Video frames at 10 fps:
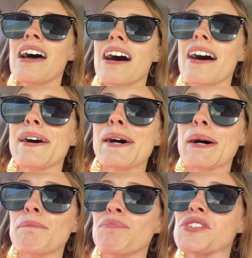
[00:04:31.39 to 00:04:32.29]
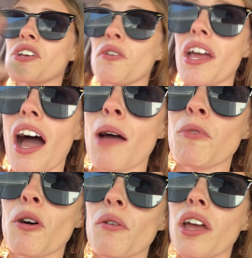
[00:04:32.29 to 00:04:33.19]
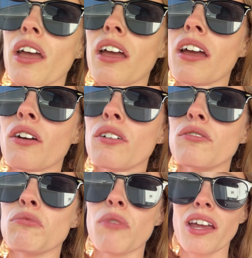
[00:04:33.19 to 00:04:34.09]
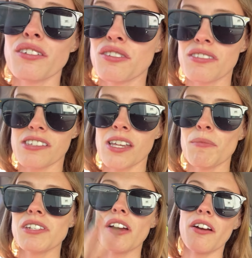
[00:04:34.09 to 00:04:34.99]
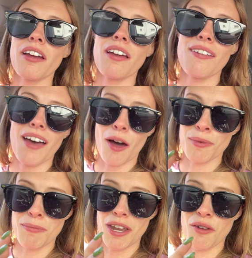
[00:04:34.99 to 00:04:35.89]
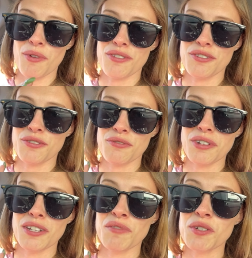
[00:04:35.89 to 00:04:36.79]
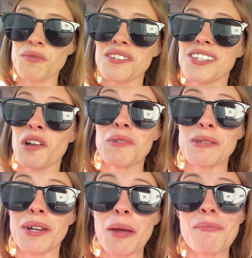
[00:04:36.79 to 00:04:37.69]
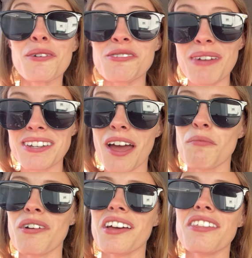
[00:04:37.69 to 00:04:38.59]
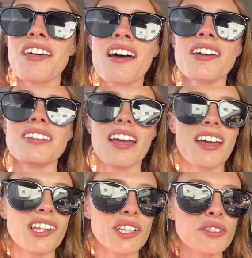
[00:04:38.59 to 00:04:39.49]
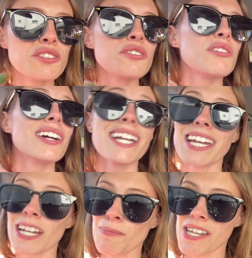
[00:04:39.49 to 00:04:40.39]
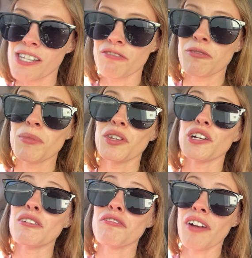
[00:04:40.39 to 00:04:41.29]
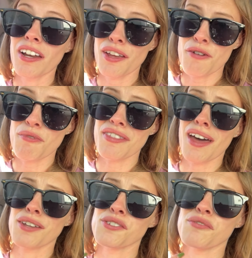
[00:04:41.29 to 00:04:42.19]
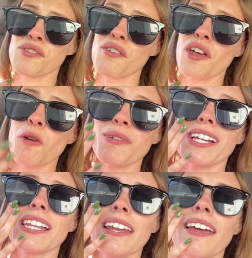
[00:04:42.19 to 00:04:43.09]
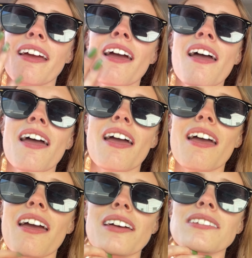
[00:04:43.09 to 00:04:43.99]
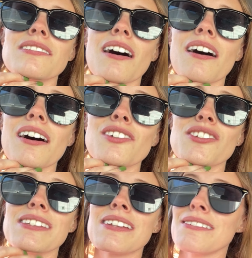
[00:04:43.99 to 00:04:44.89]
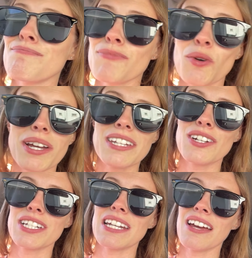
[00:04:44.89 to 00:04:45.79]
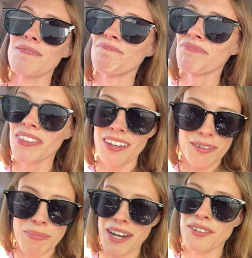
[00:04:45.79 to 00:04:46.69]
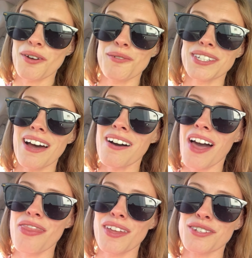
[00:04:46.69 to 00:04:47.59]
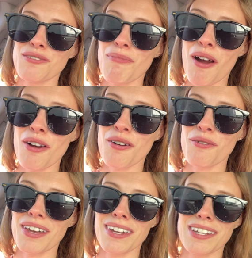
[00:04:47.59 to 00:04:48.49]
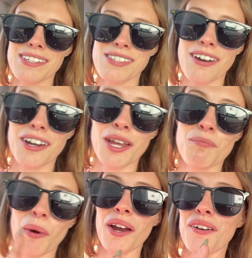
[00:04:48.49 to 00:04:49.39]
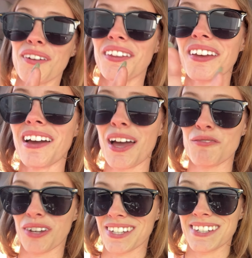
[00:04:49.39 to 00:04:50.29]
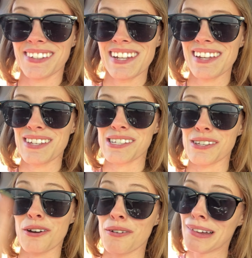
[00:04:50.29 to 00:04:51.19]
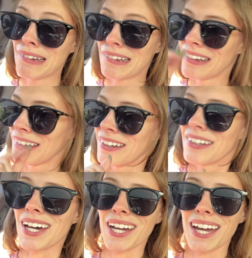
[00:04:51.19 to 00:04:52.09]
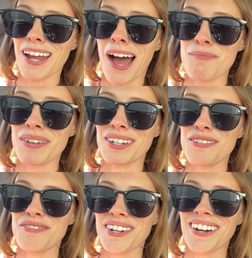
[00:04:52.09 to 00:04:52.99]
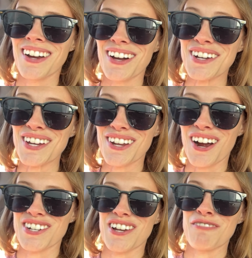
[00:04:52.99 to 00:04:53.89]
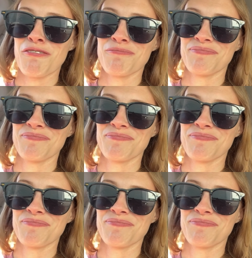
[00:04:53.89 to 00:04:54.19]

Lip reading: So yeah, I'm going right to the cemetery. I'll be meeting with the two individuals that I'll be spending most of my time with, taking a little tour, getting myself familiar, finding out where the headstones are that I'll be cleaning, and just quick dinner tonight, back to the hotel, and then tomorrow it is starting bright and early. I will get to cleaning, so now I gotta hop in for a good car drive.